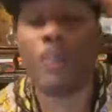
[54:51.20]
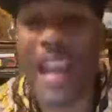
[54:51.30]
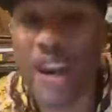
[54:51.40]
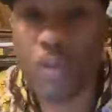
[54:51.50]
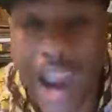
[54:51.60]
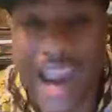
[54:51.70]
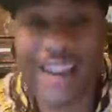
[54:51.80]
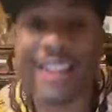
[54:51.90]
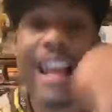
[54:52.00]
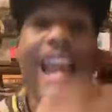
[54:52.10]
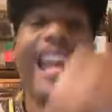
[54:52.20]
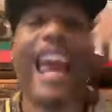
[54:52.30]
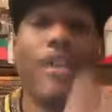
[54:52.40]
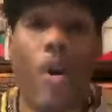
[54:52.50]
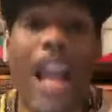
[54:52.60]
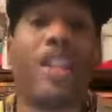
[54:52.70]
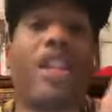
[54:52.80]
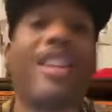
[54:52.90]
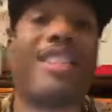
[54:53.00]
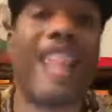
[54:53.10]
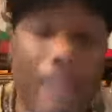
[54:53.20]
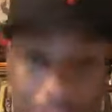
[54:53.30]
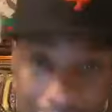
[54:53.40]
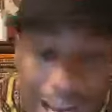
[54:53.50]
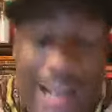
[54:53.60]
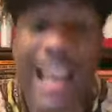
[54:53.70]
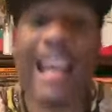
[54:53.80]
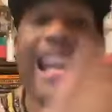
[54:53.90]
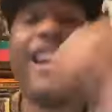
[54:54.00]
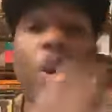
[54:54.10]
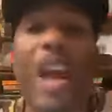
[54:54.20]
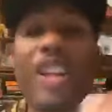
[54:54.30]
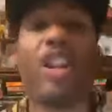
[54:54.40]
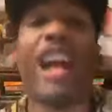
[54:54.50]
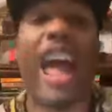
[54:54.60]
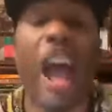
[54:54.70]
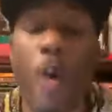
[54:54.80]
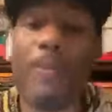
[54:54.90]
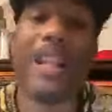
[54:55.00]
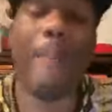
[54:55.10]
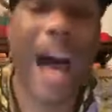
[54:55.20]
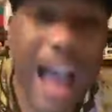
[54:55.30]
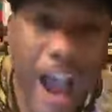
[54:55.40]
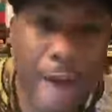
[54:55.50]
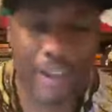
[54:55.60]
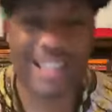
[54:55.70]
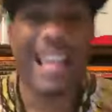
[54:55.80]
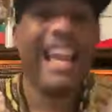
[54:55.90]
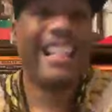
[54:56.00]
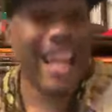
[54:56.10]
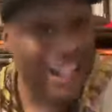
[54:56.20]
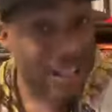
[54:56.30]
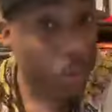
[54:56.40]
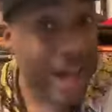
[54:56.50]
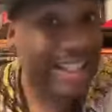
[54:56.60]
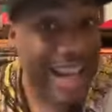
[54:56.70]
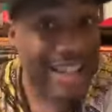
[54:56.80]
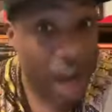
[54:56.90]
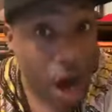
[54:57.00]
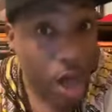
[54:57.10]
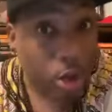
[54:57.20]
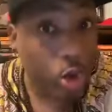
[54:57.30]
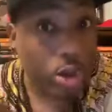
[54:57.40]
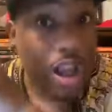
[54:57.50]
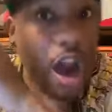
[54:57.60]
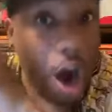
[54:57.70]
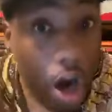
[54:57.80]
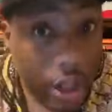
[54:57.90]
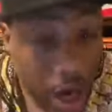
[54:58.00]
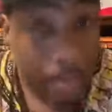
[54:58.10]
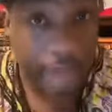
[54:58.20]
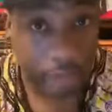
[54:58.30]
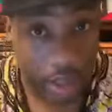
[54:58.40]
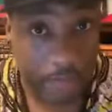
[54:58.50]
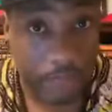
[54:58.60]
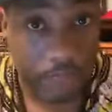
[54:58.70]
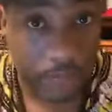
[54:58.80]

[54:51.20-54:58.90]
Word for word: being waged and they knew they should have stepped in and they knew they should have helped the Biafrans. These are what these articles are coming from.